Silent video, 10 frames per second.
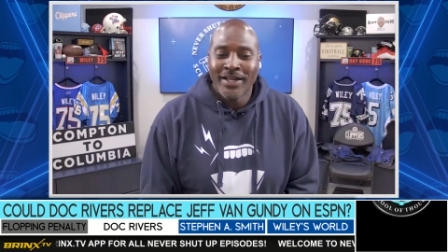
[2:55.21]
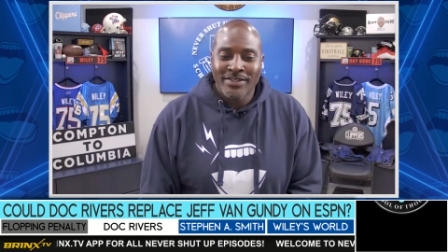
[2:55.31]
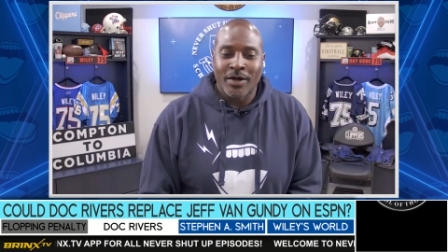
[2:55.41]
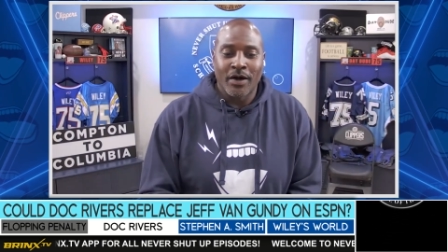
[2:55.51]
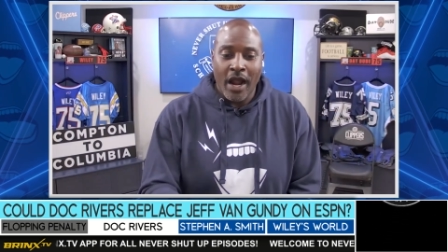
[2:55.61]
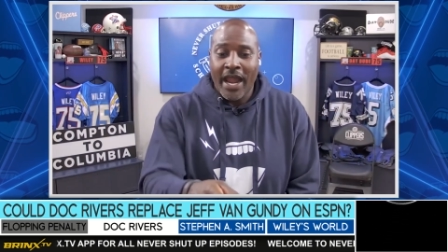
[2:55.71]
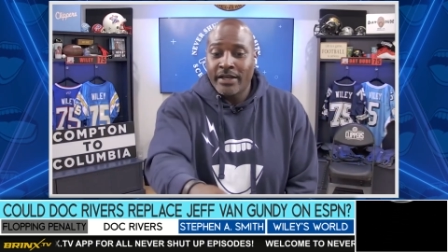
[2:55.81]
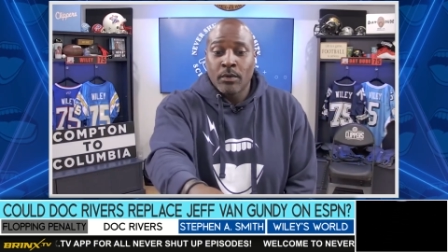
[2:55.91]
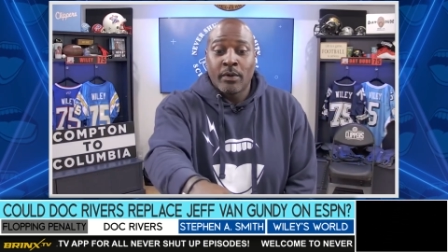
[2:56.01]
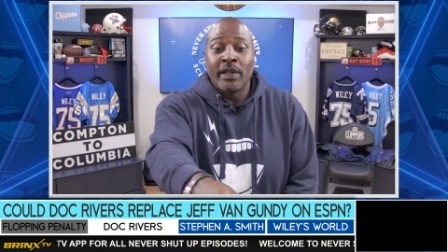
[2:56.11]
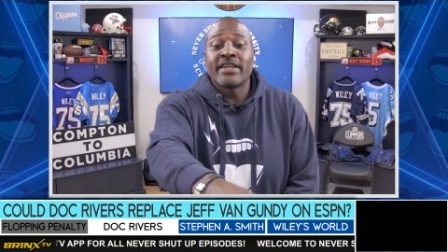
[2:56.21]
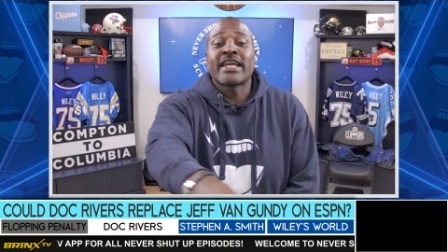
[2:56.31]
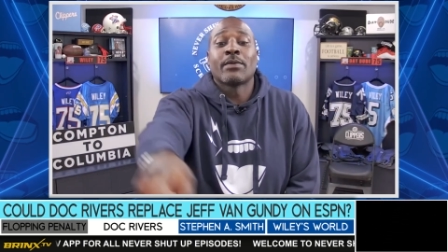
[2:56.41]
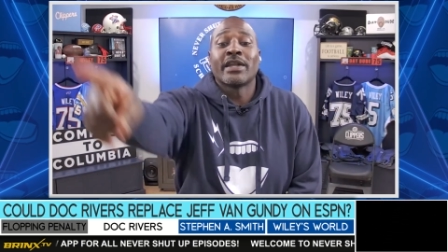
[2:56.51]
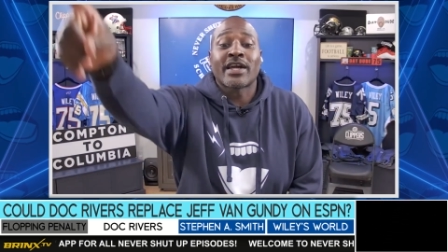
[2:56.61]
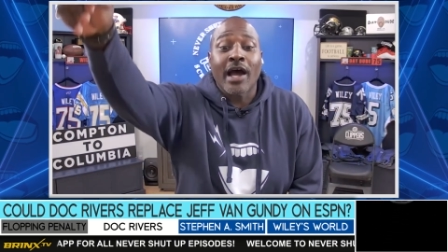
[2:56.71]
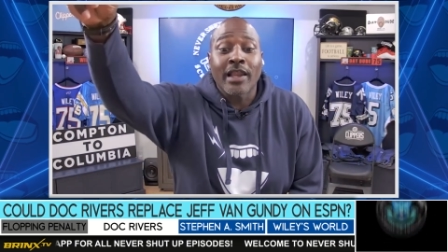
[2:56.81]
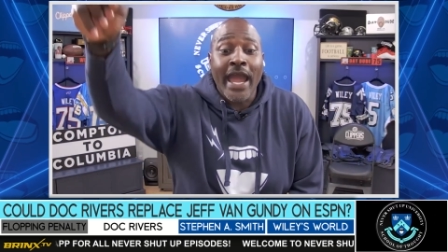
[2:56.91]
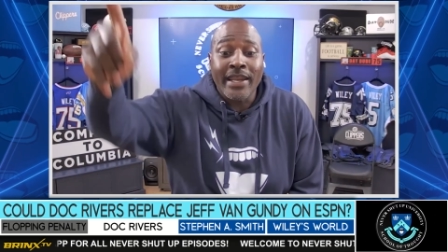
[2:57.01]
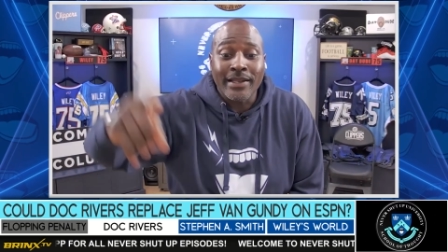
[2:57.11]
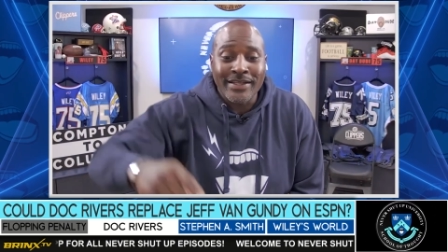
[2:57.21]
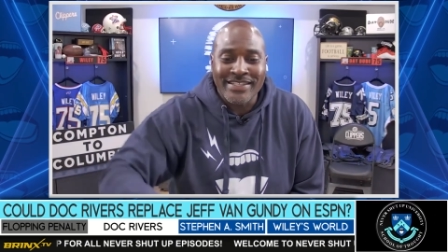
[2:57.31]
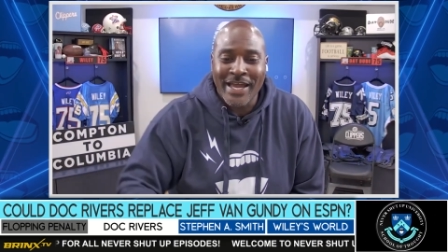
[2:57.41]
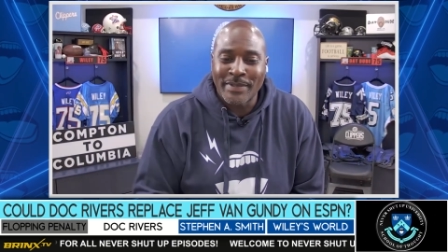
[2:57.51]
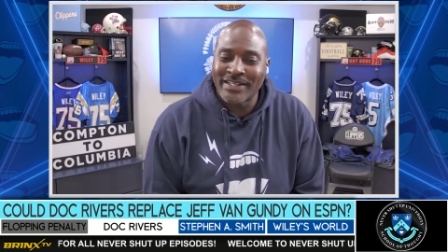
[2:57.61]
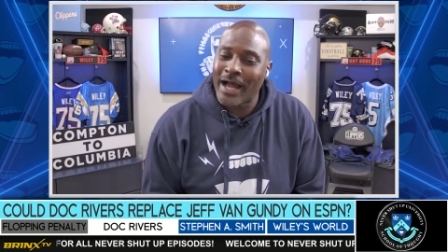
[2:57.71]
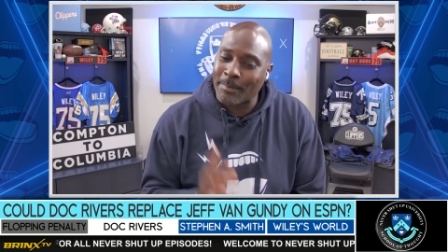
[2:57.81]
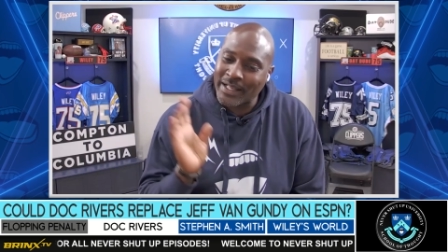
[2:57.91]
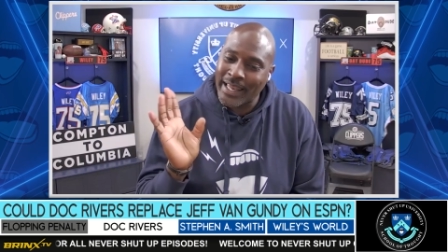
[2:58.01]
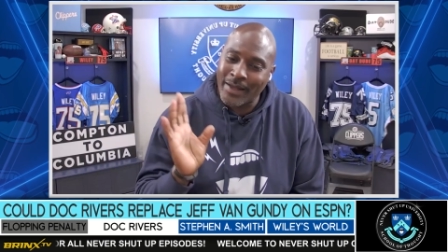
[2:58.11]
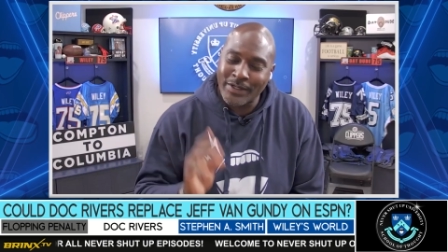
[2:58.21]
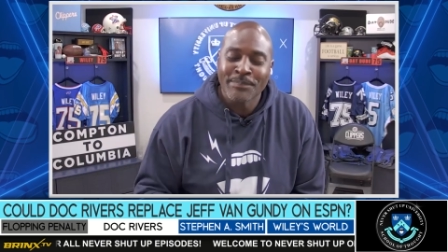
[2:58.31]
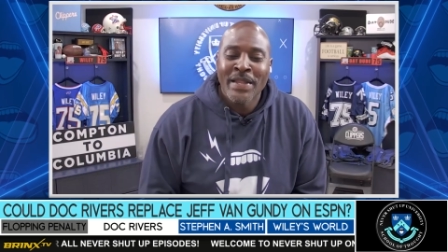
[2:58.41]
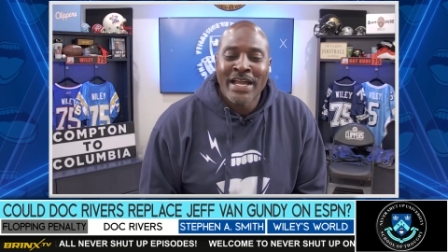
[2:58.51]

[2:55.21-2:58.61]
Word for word: So all right, well, well let's get rid of color analyst. Damn it, I'm clowning.